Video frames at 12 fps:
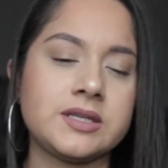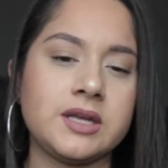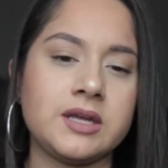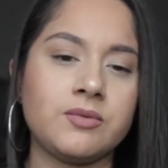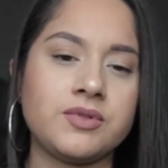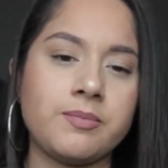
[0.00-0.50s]
it
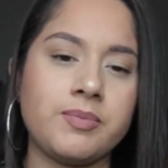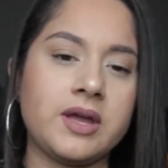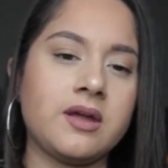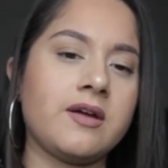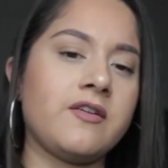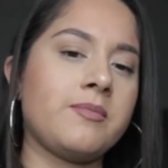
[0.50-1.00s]
in with a
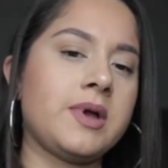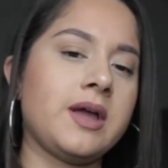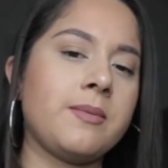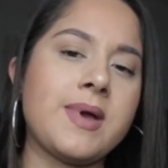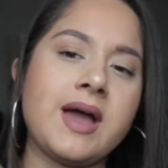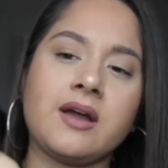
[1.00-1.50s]
bit of
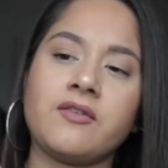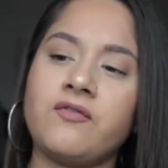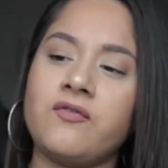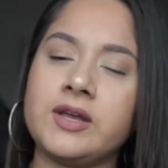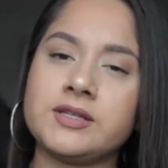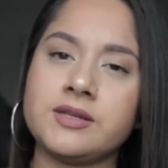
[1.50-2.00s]
my MAC
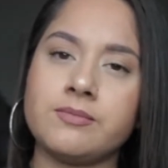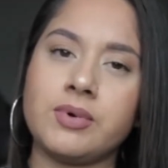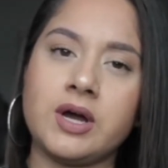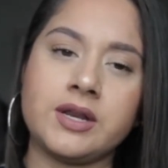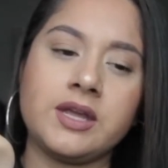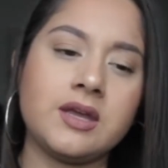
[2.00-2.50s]
Face and
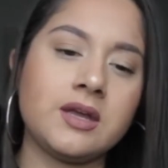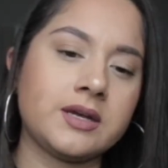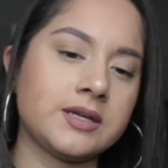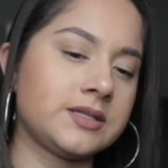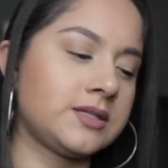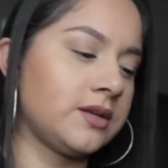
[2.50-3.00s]
Body
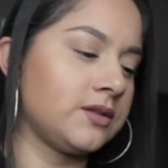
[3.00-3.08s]
because